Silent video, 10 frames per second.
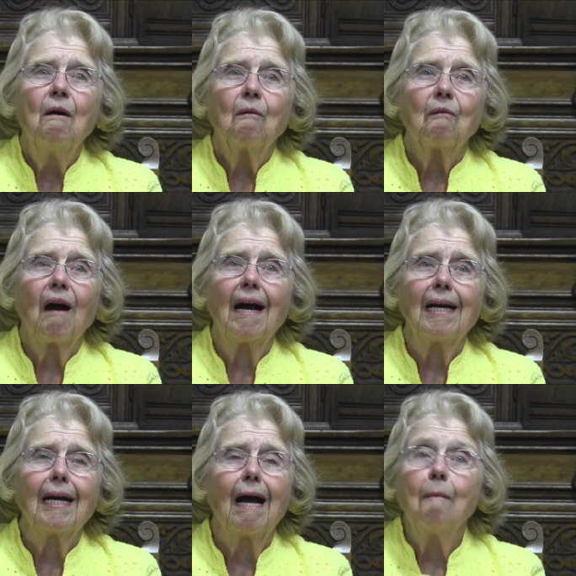
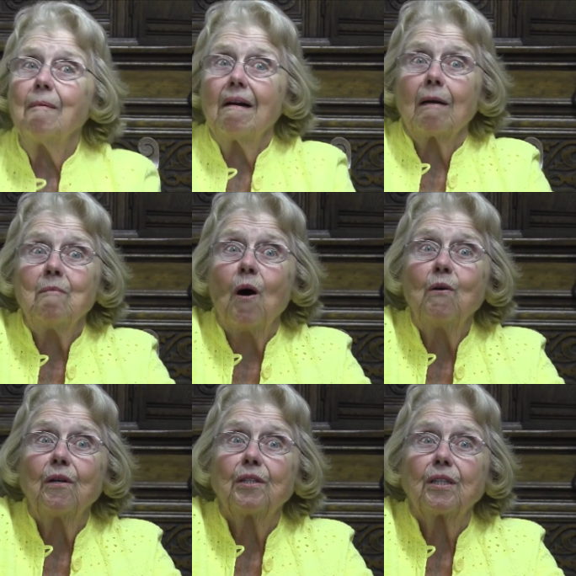riding up on a
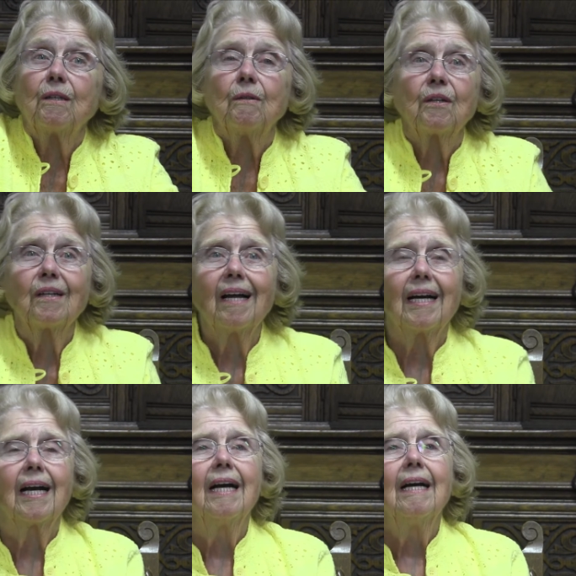motor scooter like